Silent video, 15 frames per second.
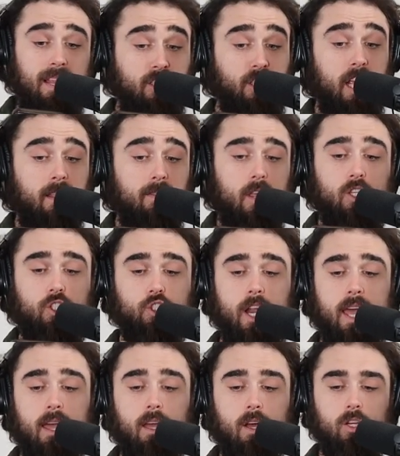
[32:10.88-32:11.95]
Pinching the
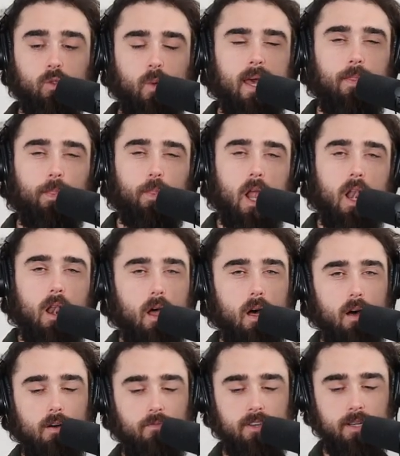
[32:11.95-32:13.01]
drinkers with the
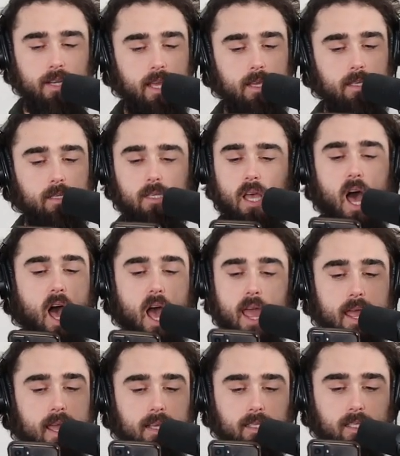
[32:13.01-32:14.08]
love in his
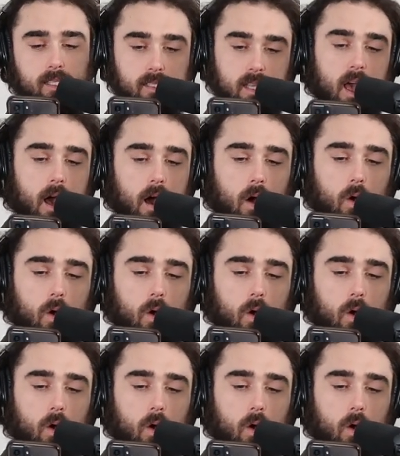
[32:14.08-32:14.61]
eyes,